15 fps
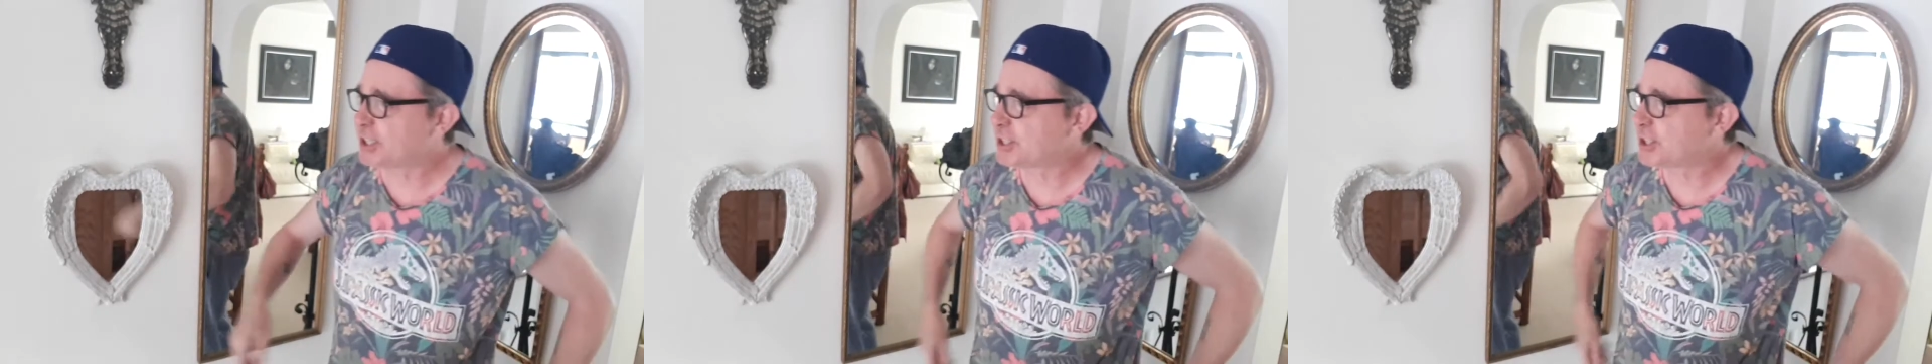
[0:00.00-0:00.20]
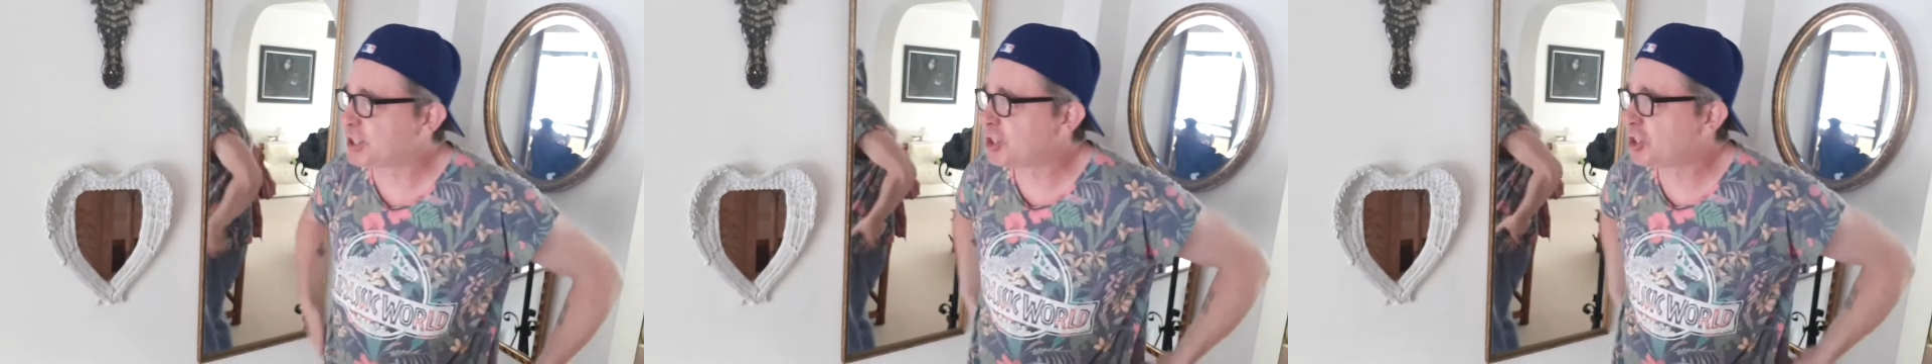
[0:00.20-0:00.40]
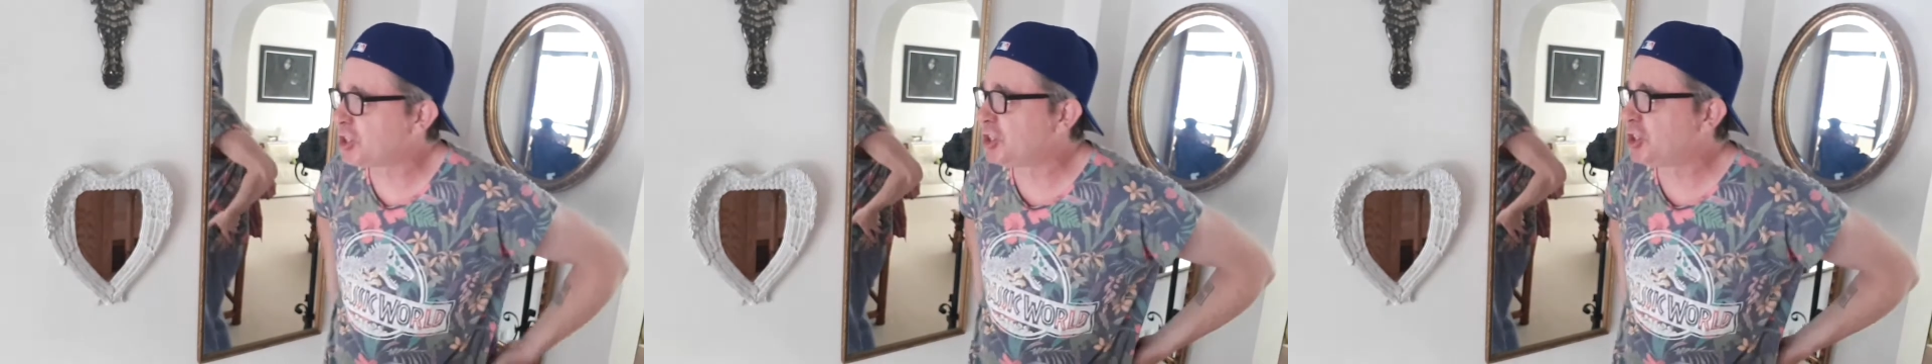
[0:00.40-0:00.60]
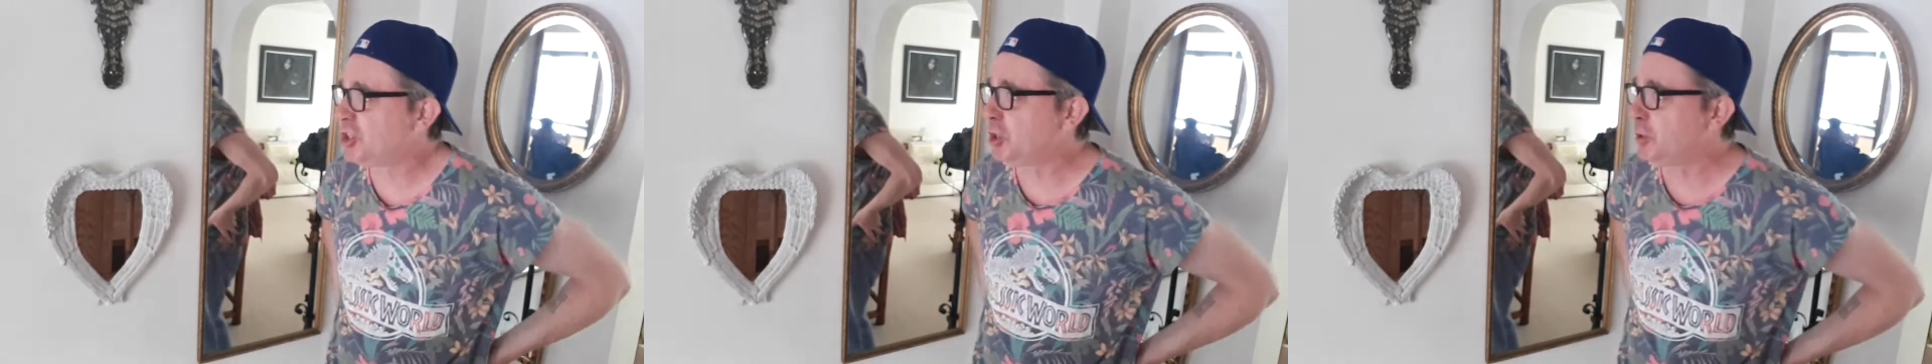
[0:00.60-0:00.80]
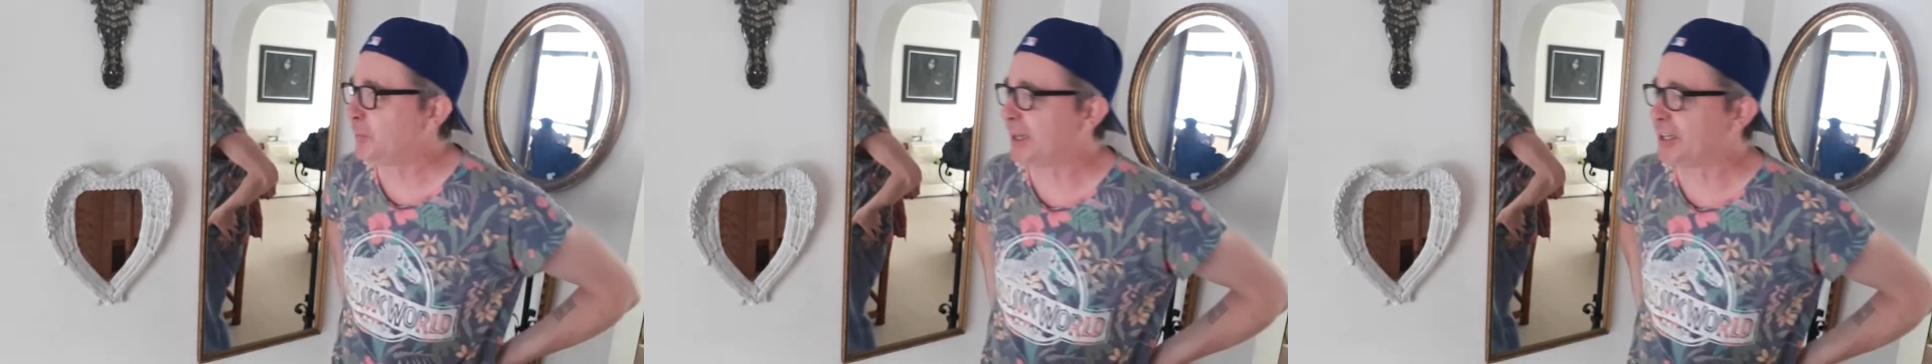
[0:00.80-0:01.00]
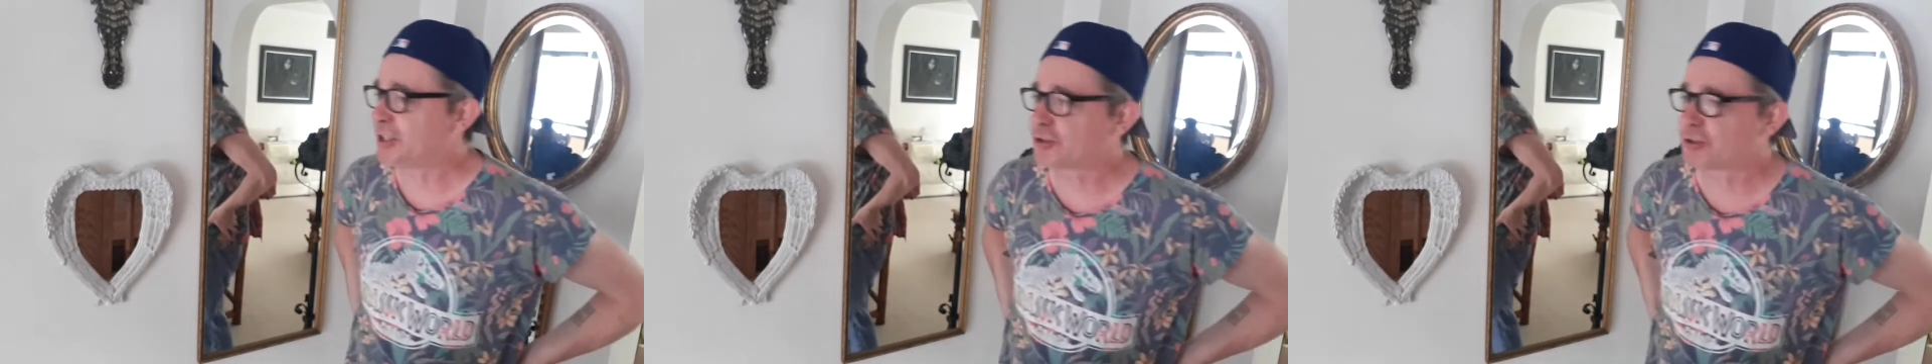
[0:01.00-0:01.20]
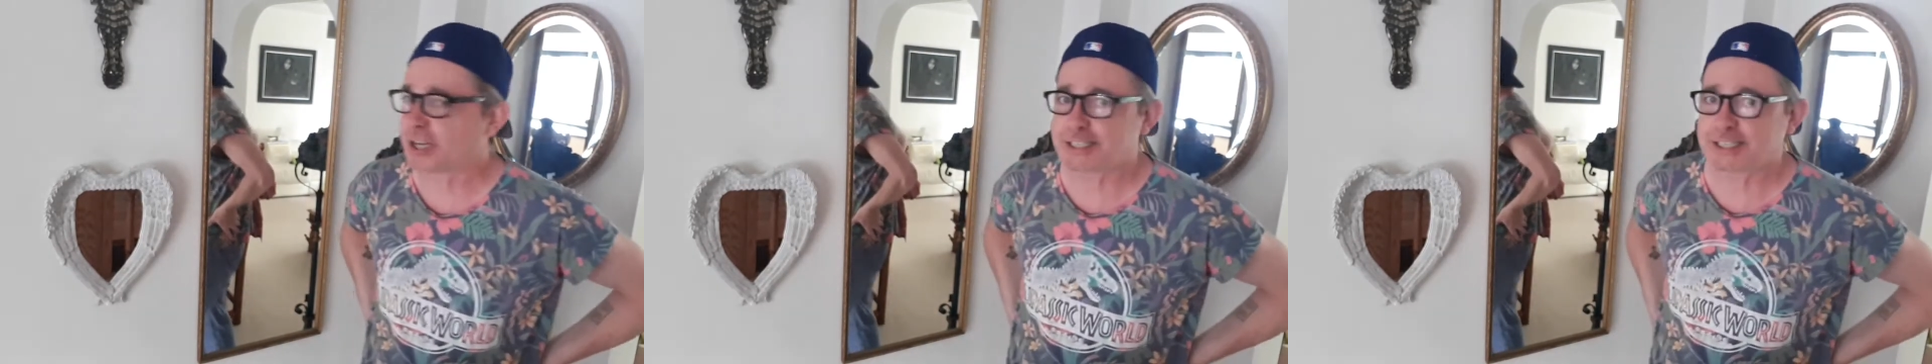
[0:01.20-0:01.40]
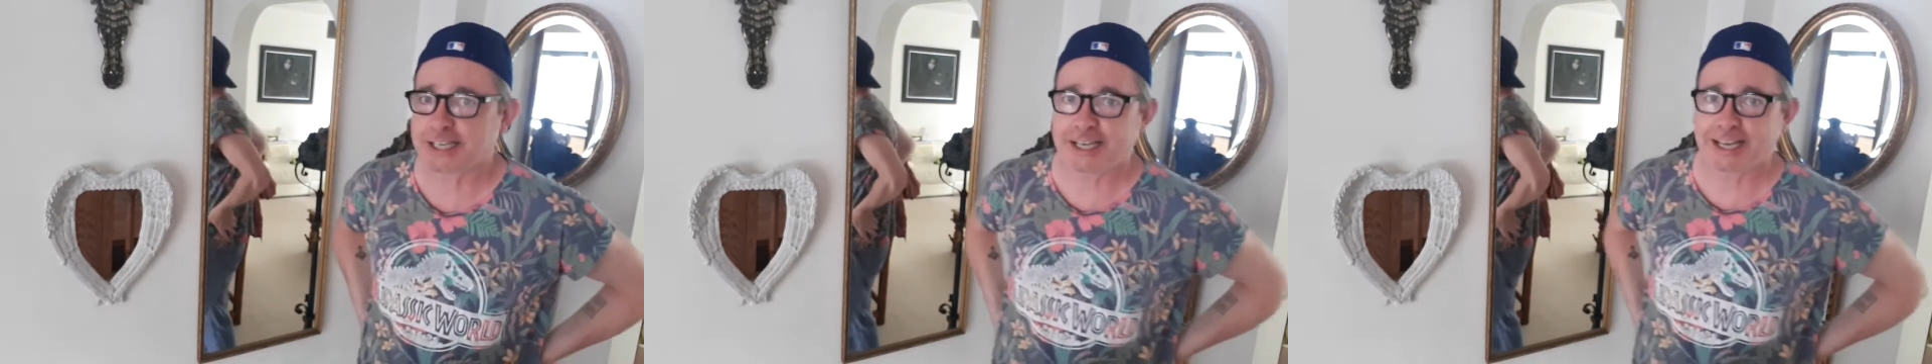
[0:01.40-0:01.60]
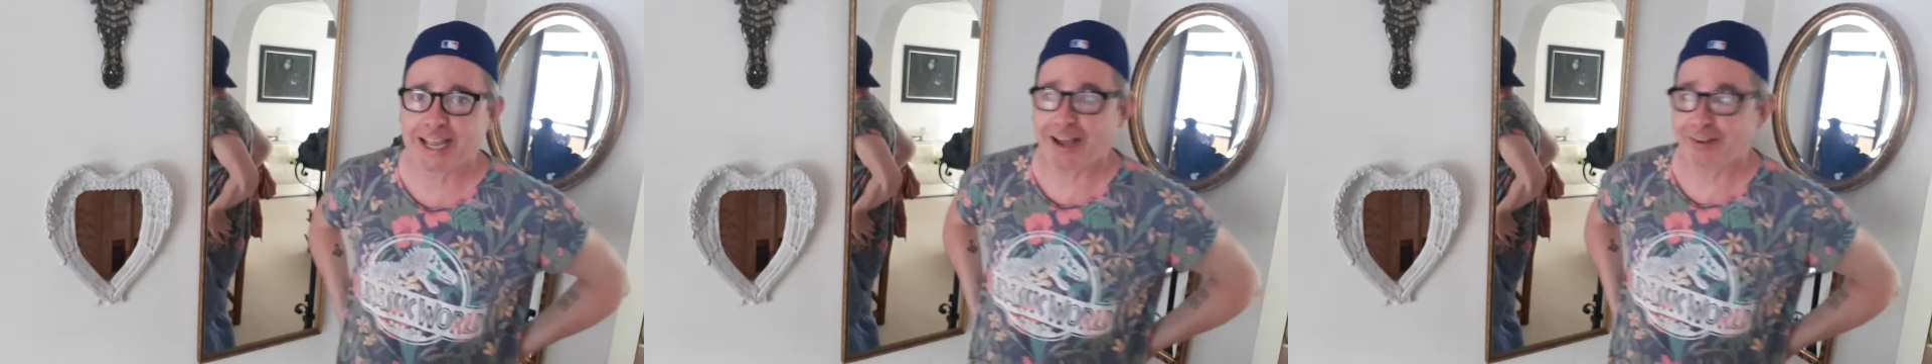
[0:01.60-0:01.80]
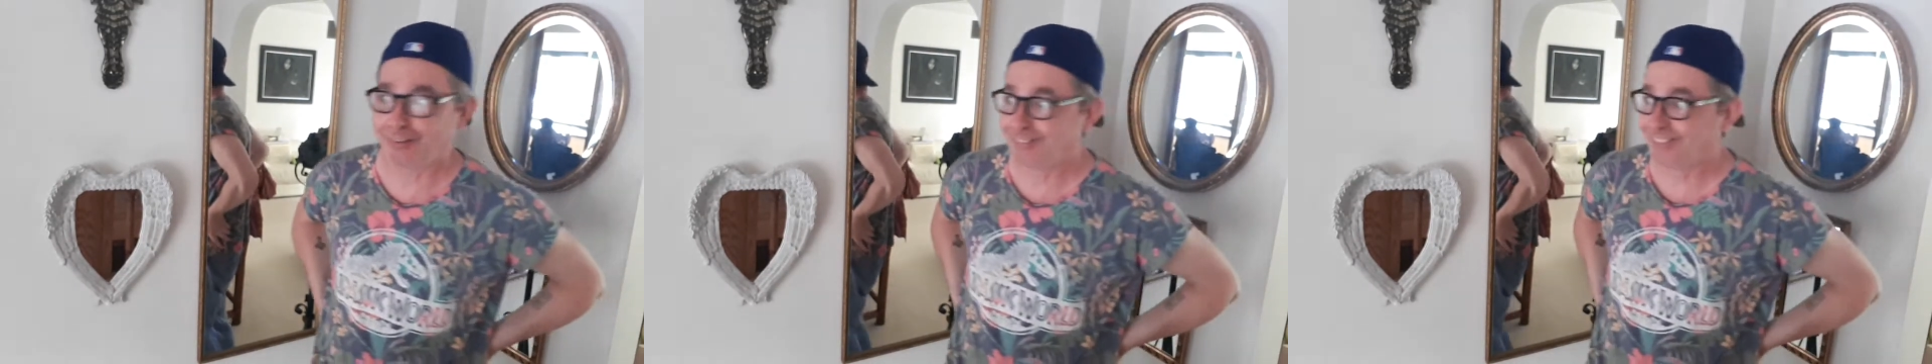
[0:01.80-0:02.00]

stupid dressing gown?